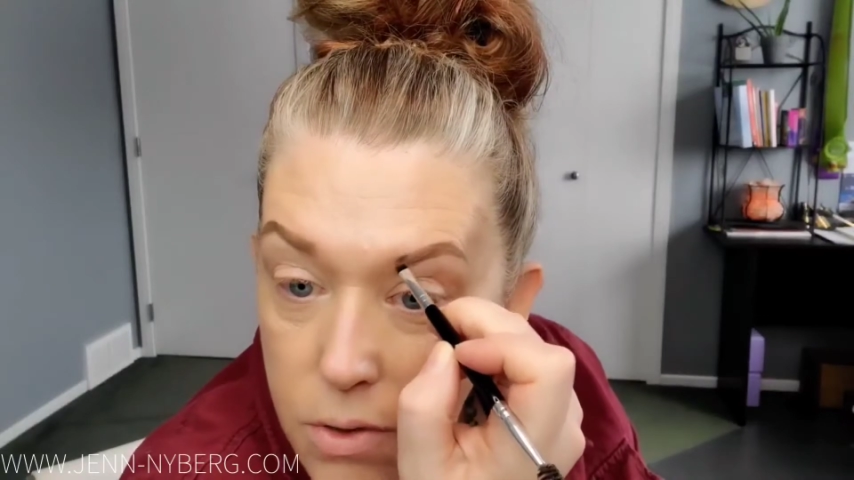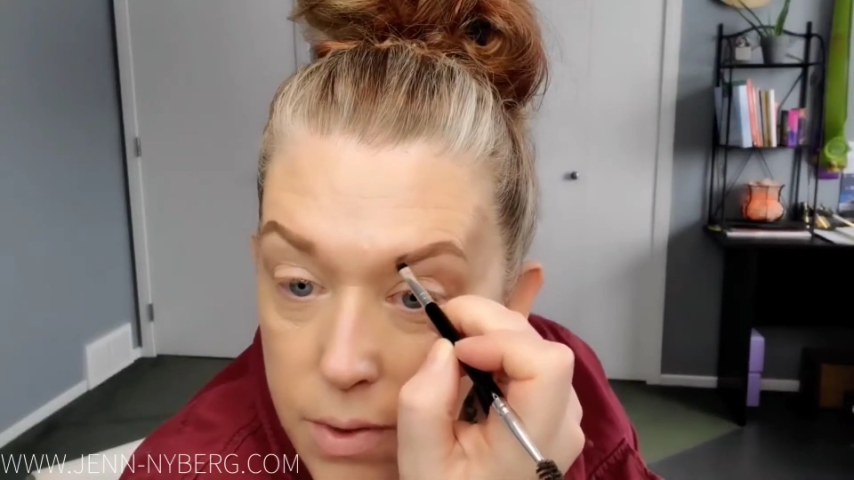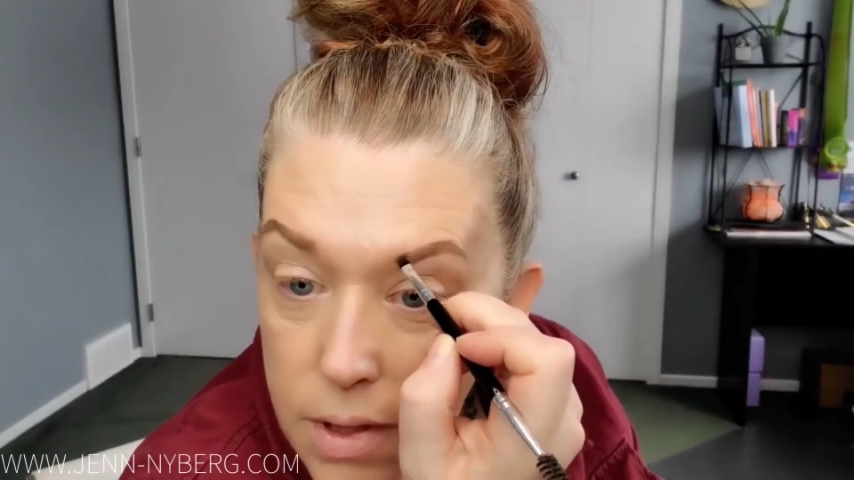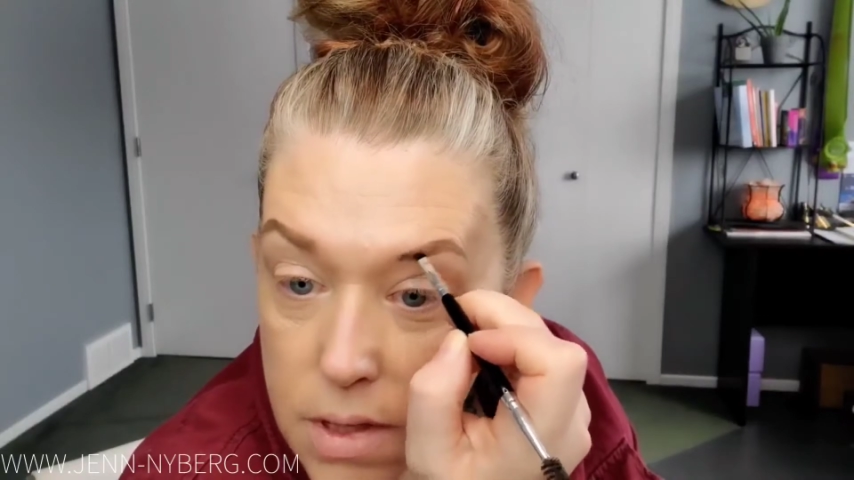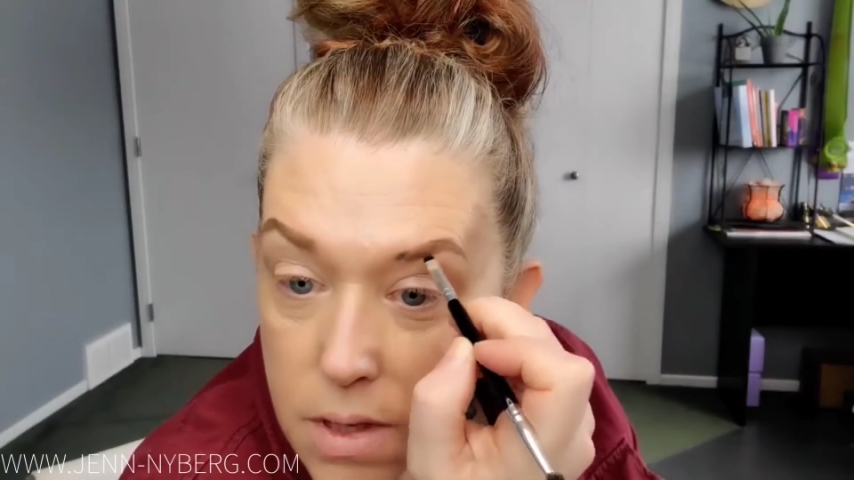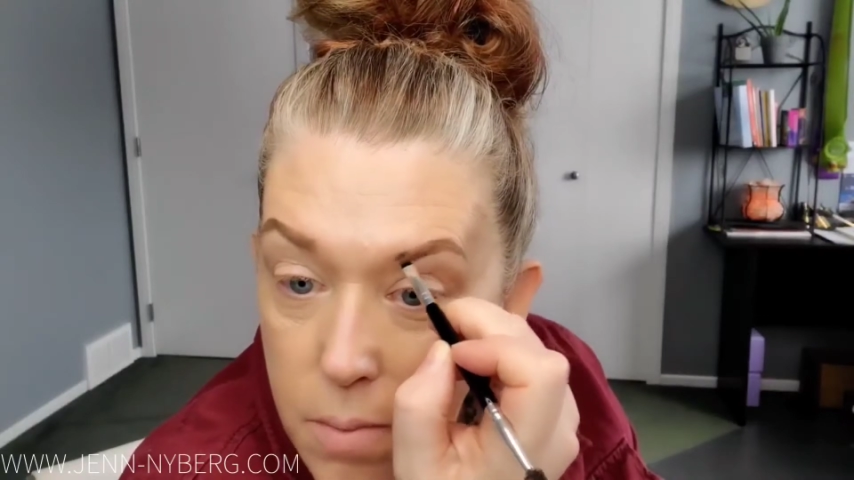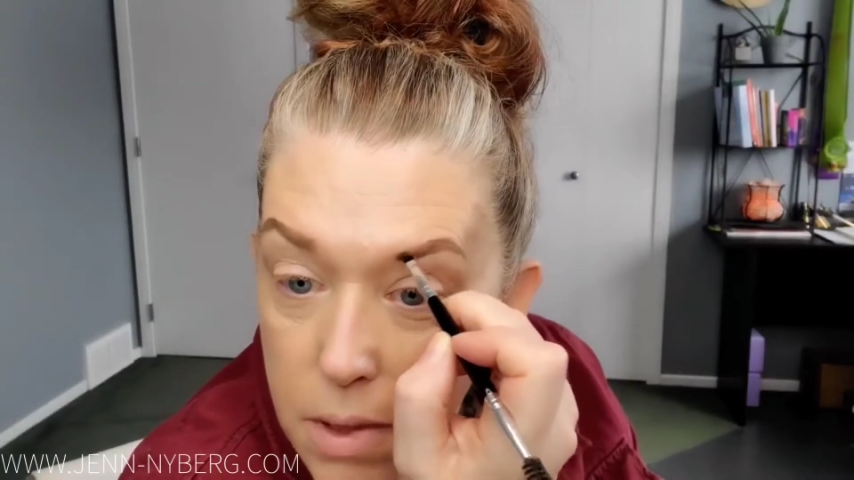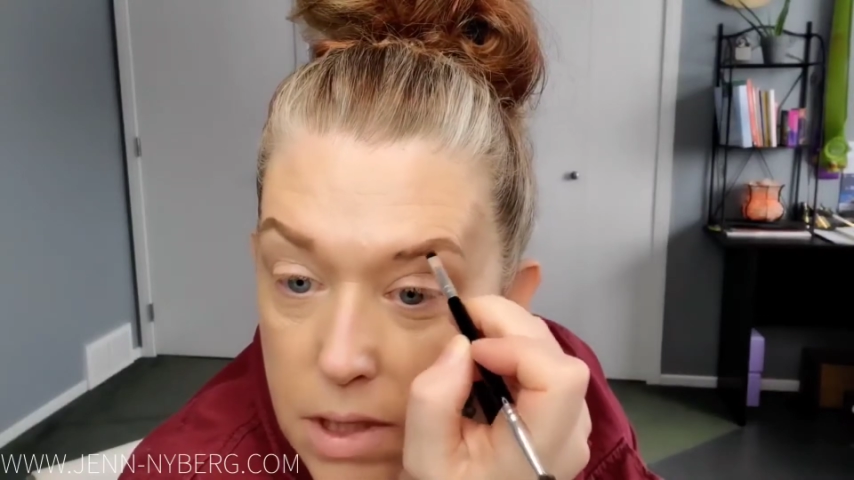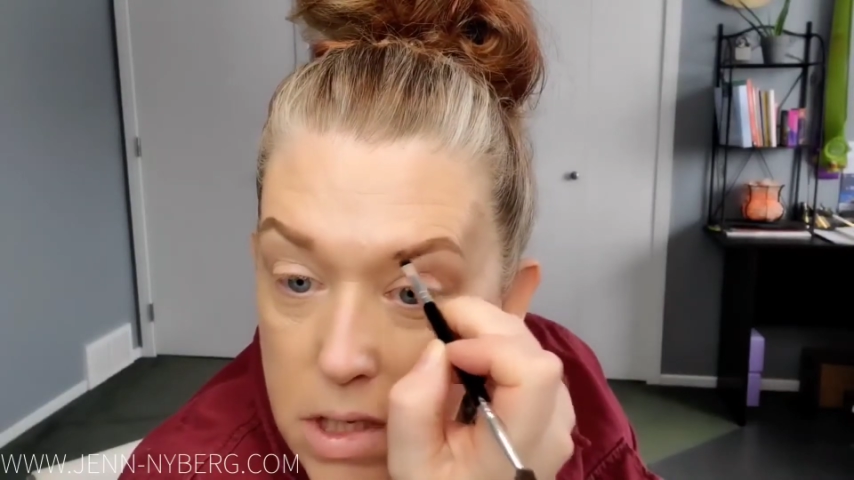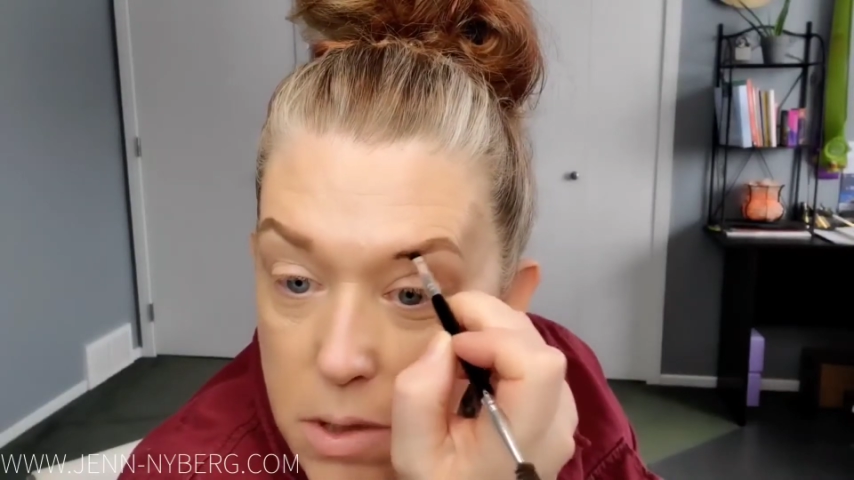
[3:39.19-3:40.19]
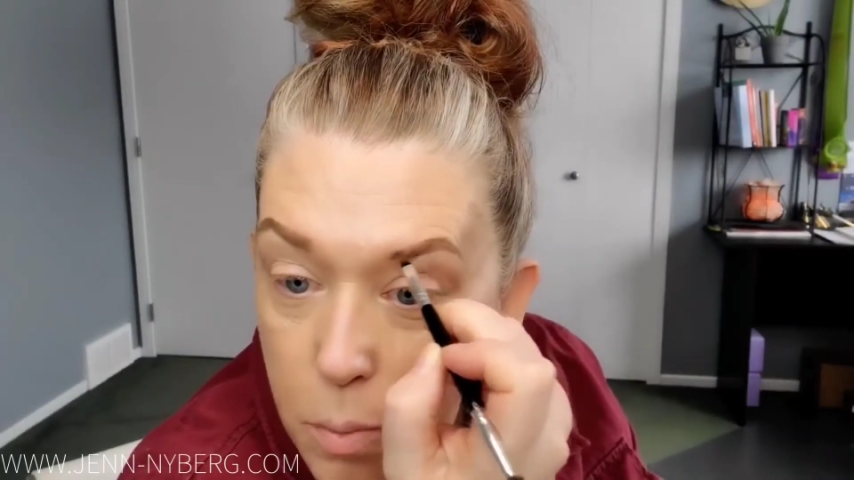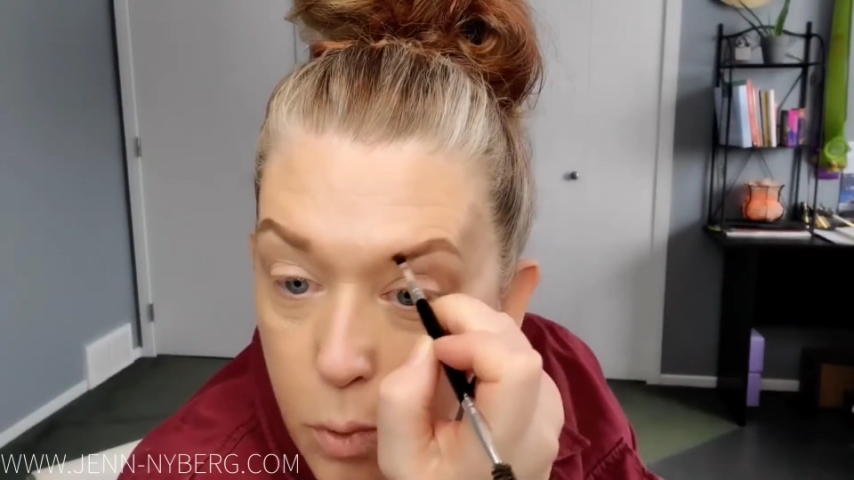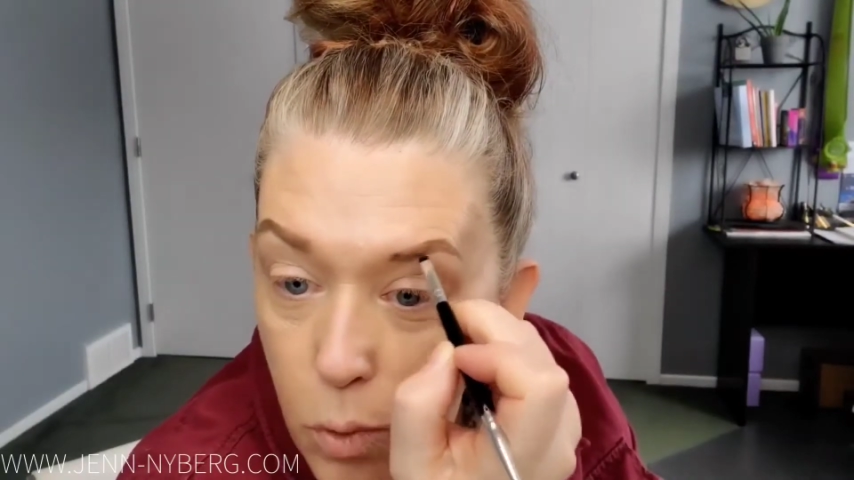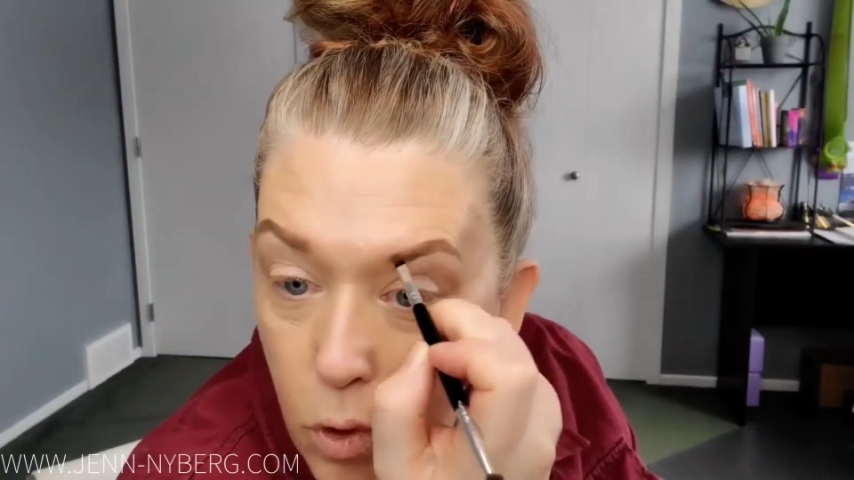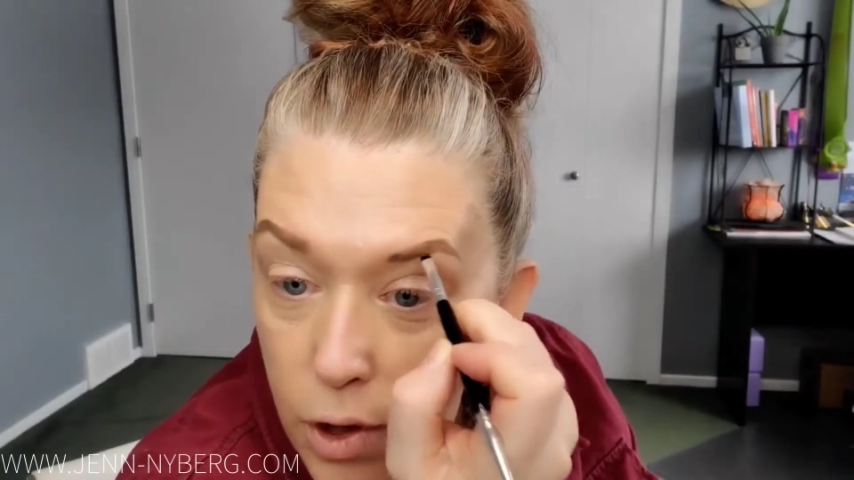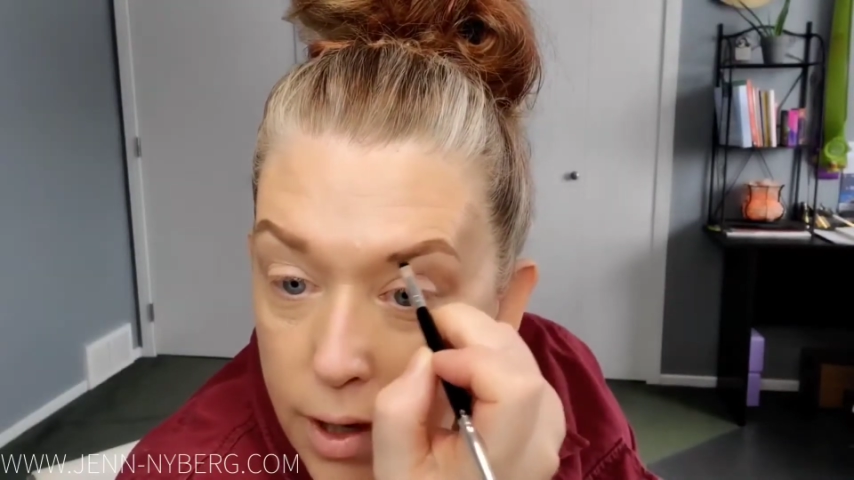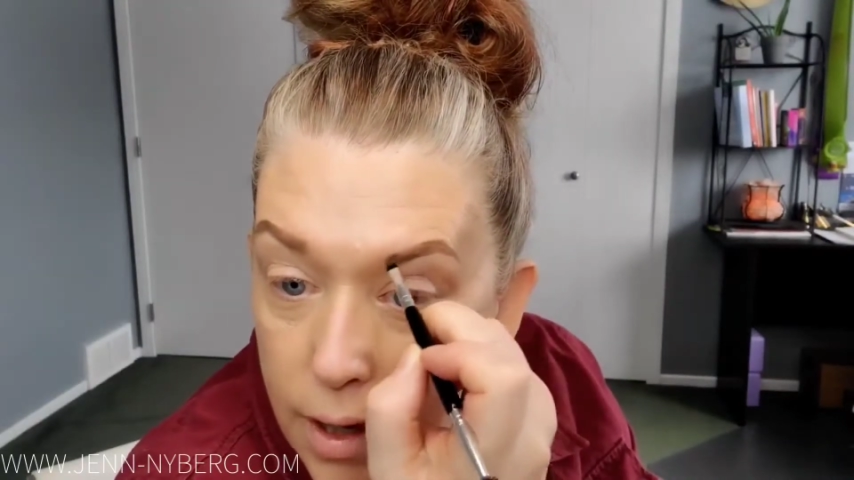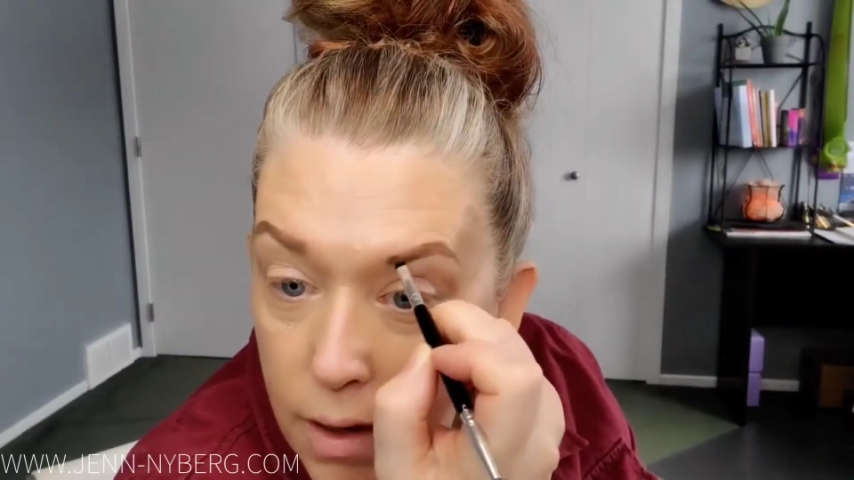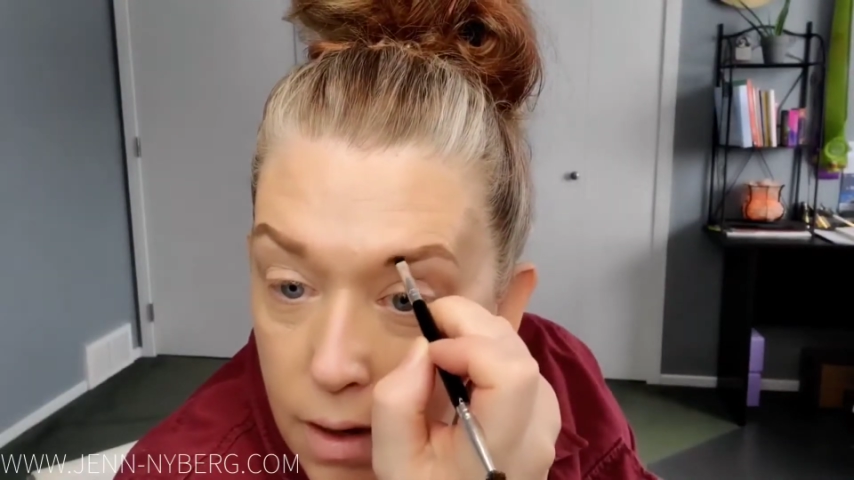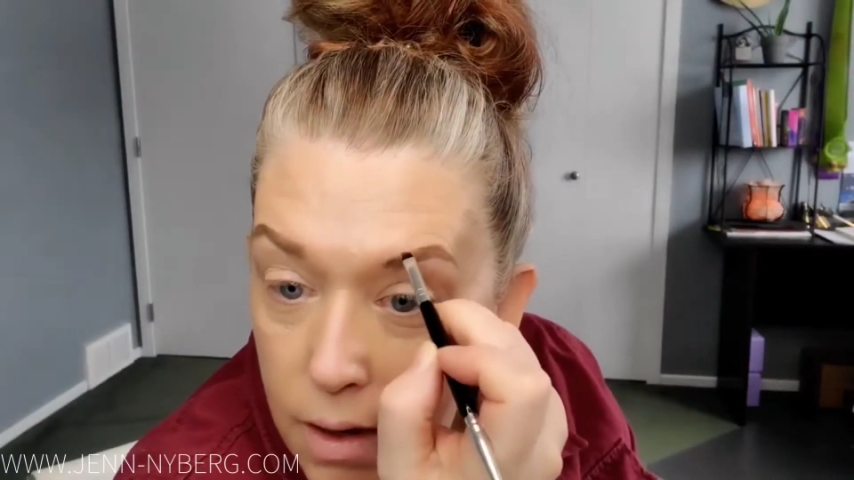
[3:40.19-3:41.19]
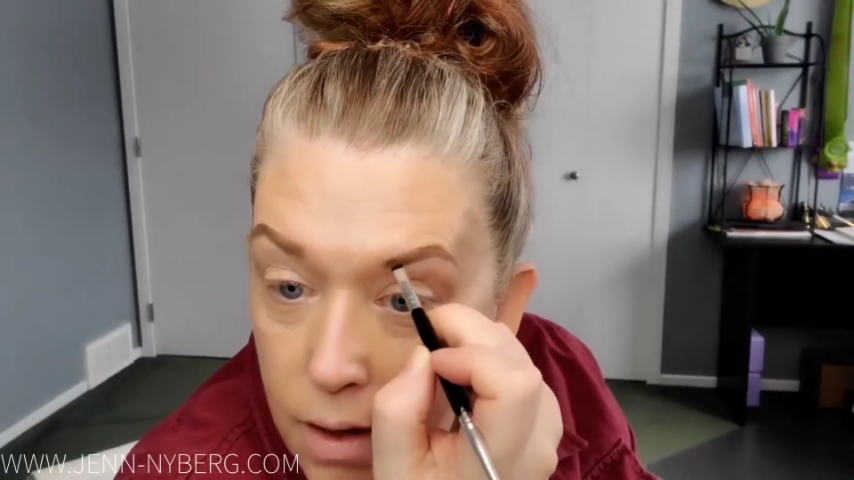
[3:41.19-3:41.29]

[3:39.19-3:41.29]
doing some exploring